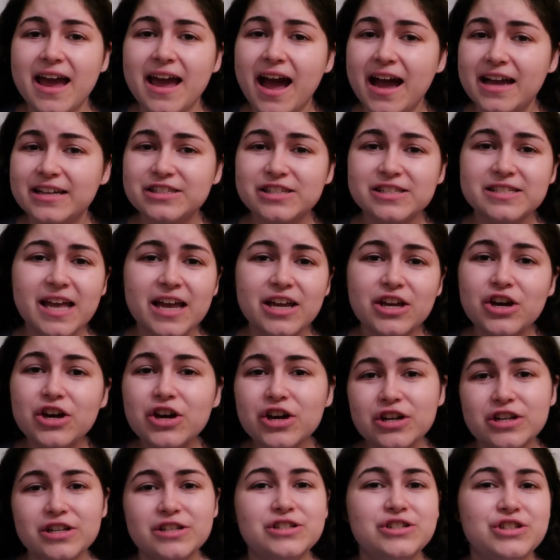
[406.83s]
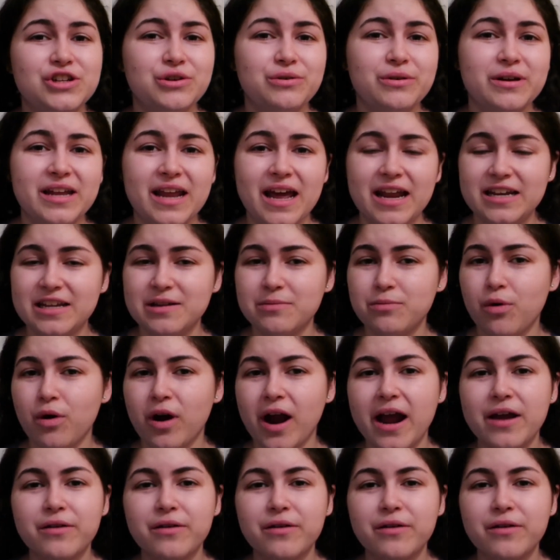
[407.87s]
I just, I couldn't do it anymore.